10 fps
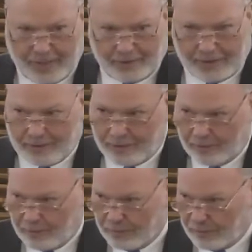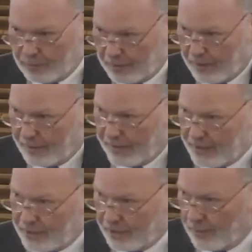that letter, or, or the
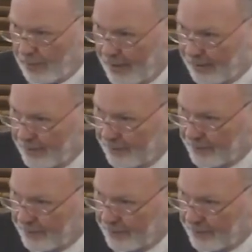congregation at Corinth?